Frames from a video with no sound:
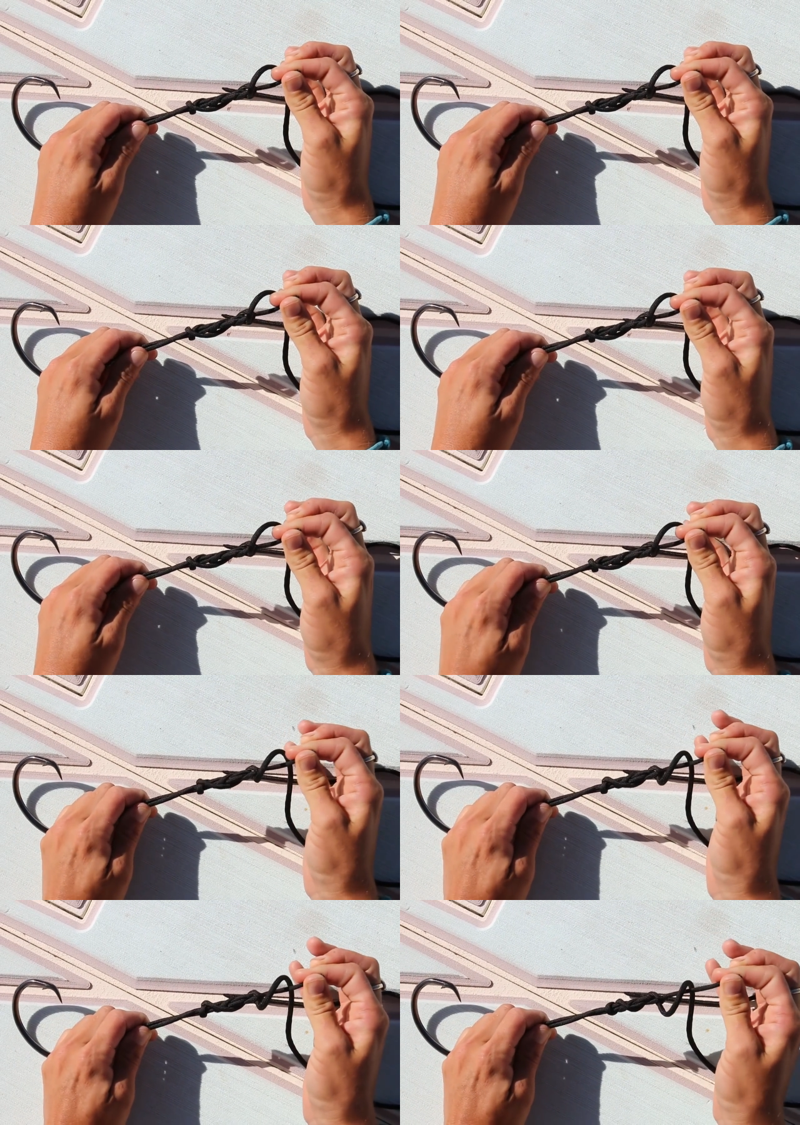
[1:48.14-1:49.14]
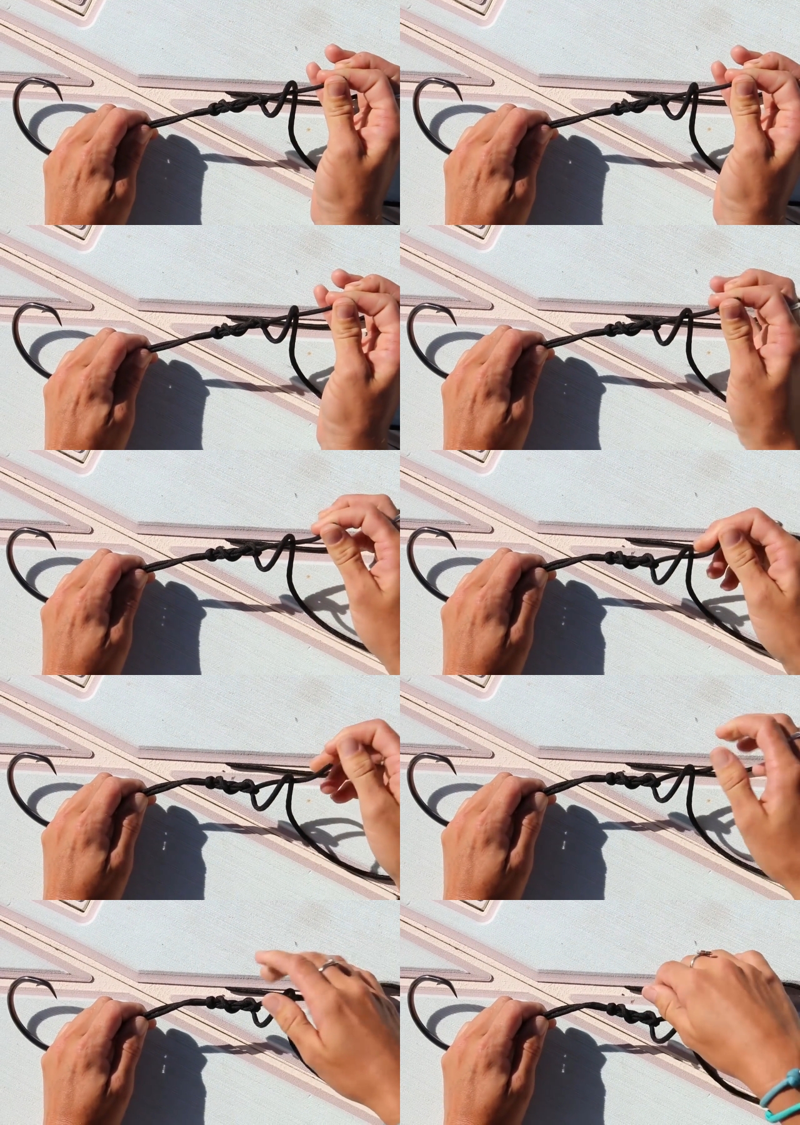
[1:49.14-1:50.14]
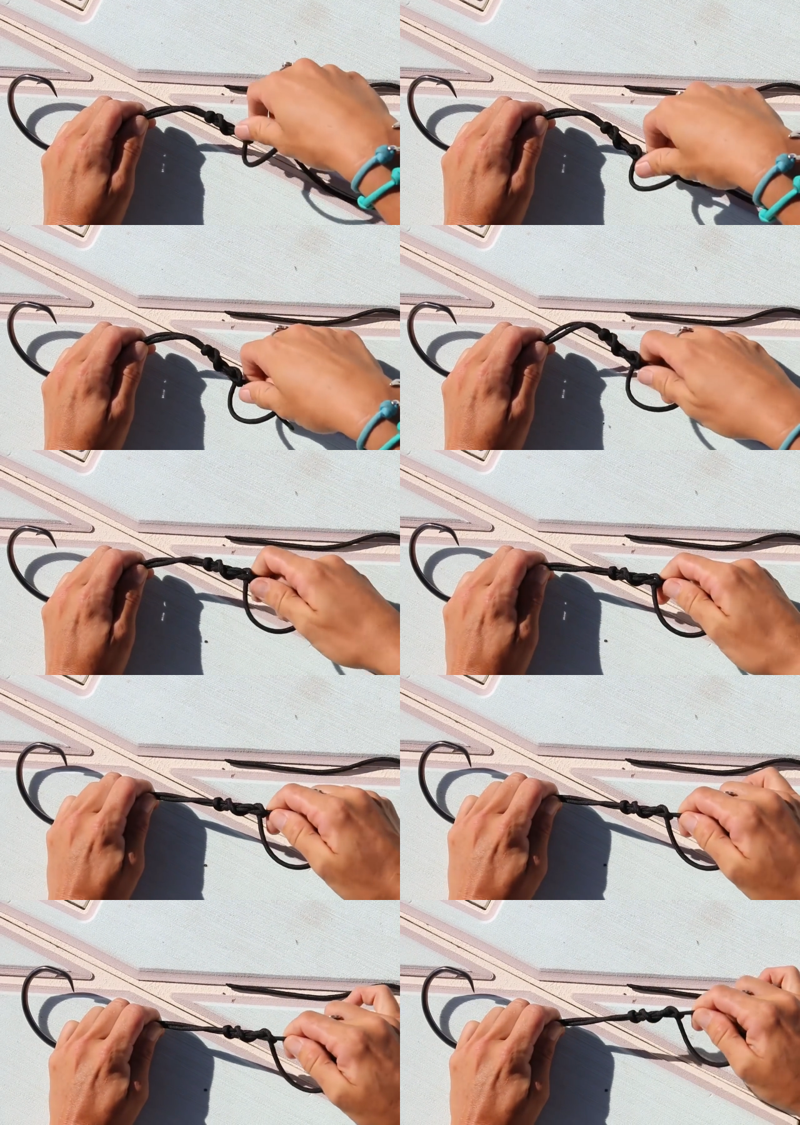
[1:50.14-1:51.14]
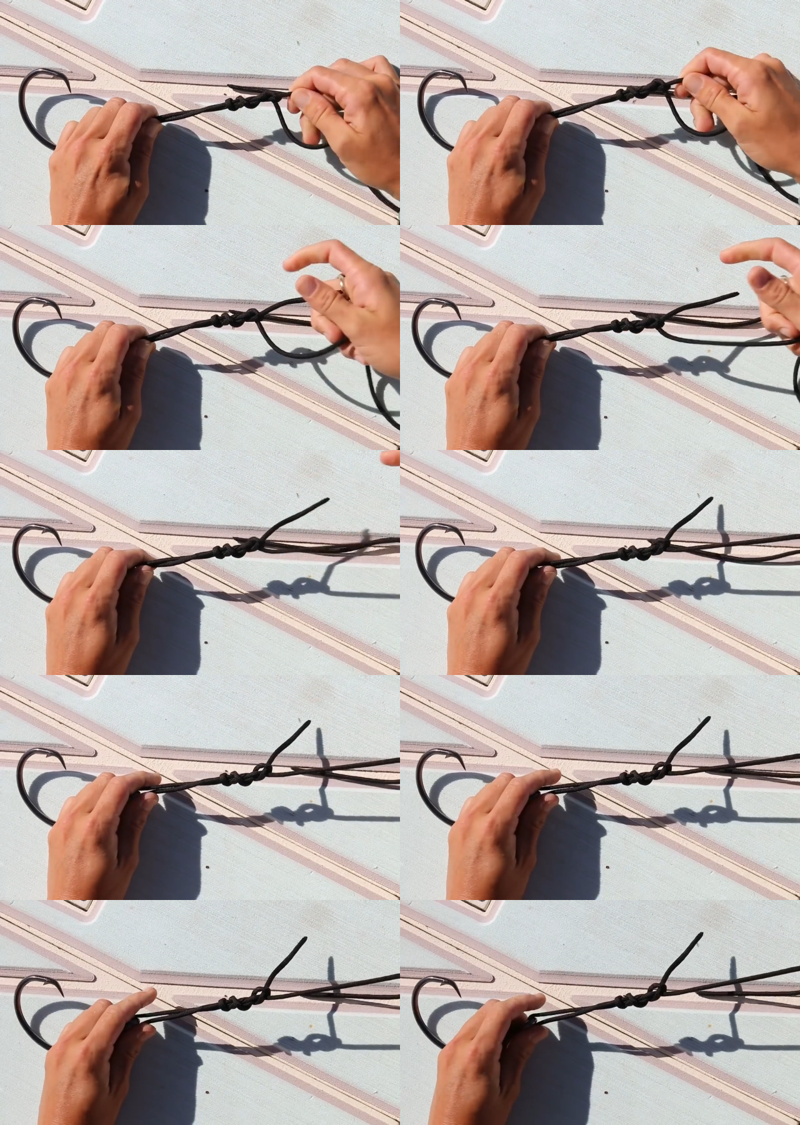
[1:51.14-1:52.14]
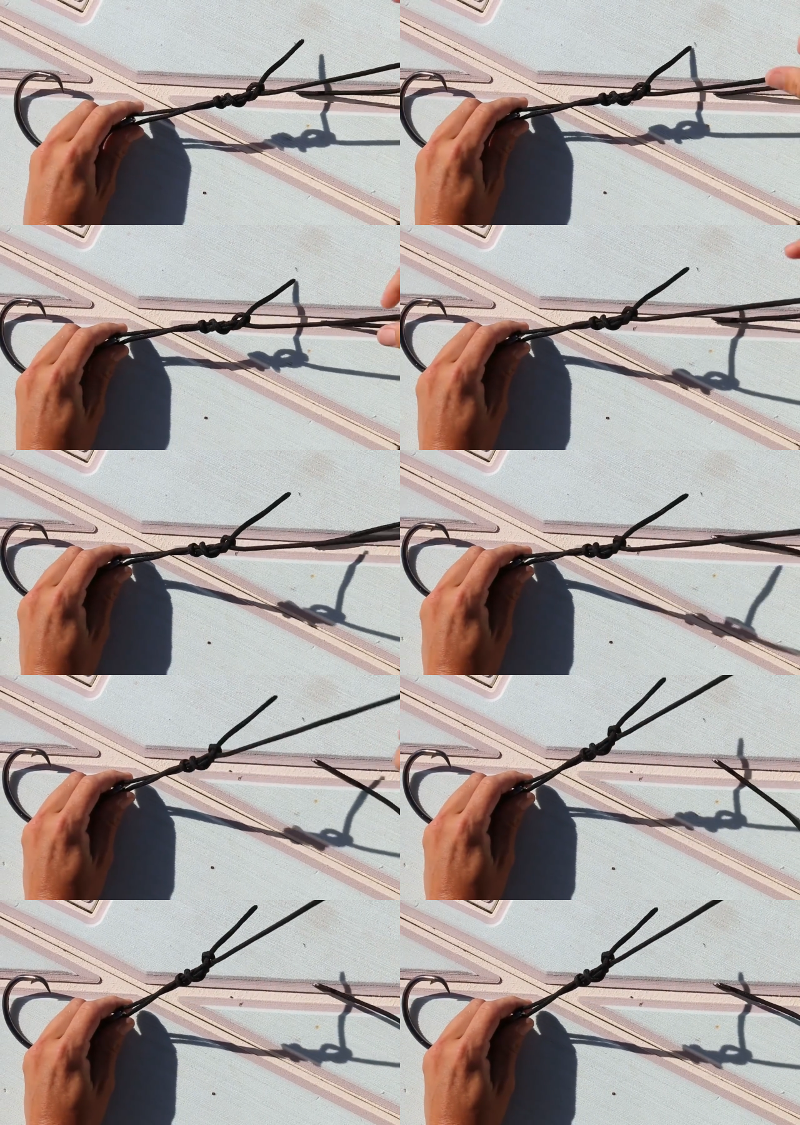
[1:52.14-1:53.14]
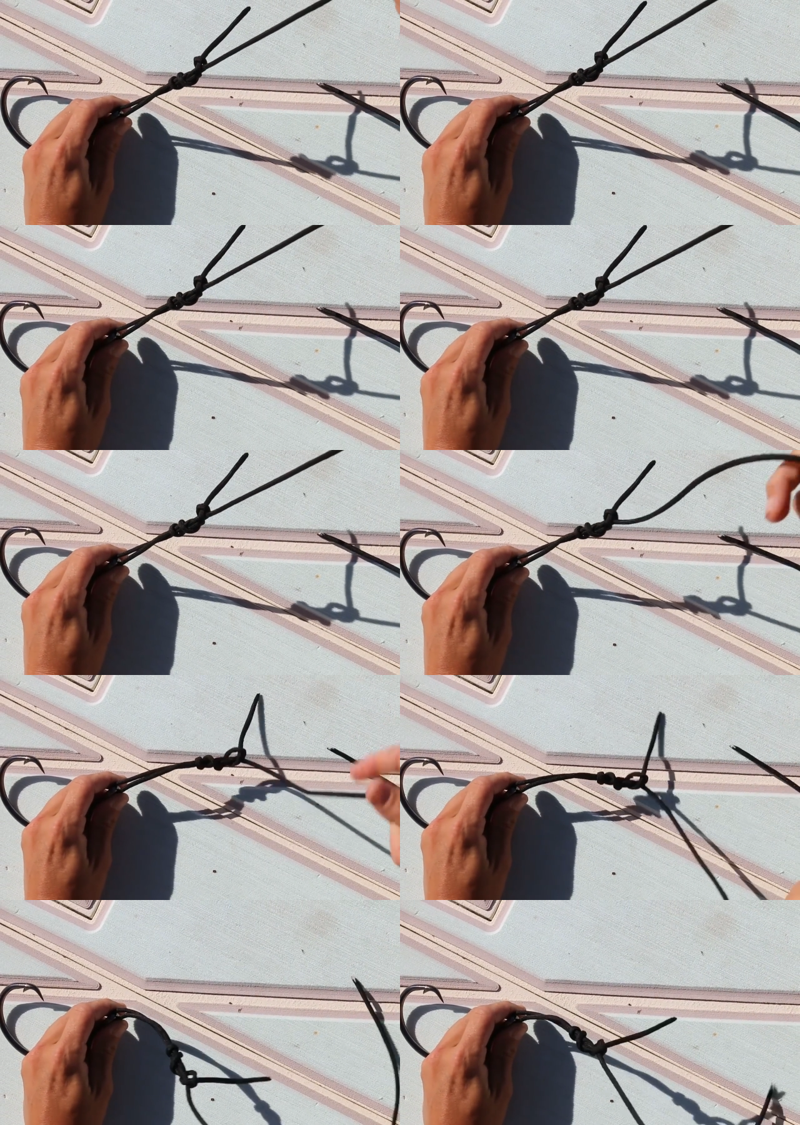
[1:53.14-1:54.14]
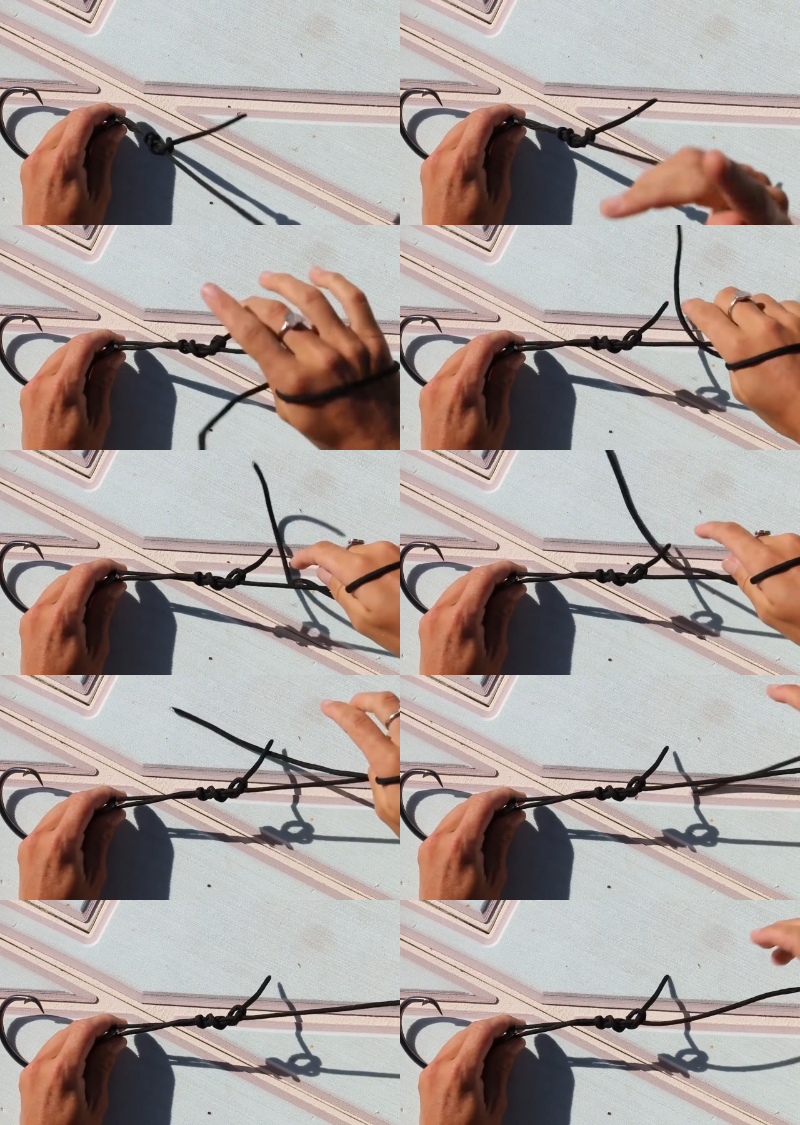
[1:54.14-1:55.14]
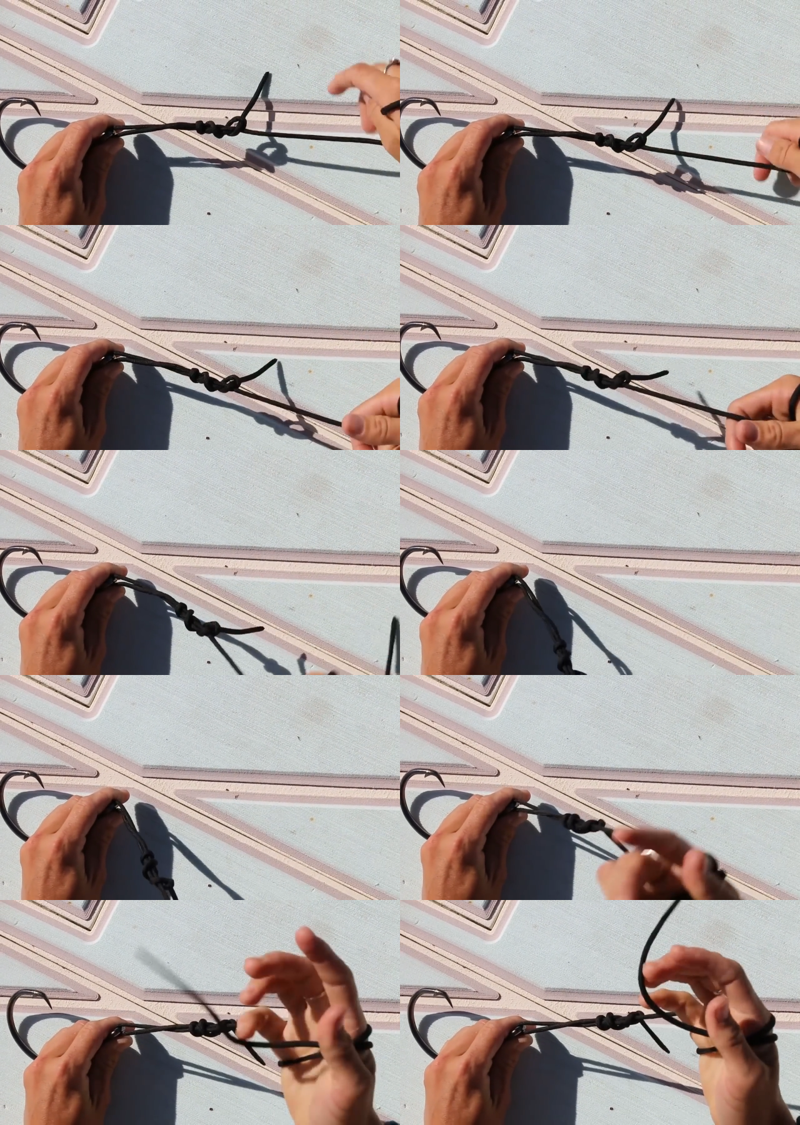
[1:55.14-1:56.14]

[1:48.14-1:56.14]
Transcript: Nobody's mouth can be seen.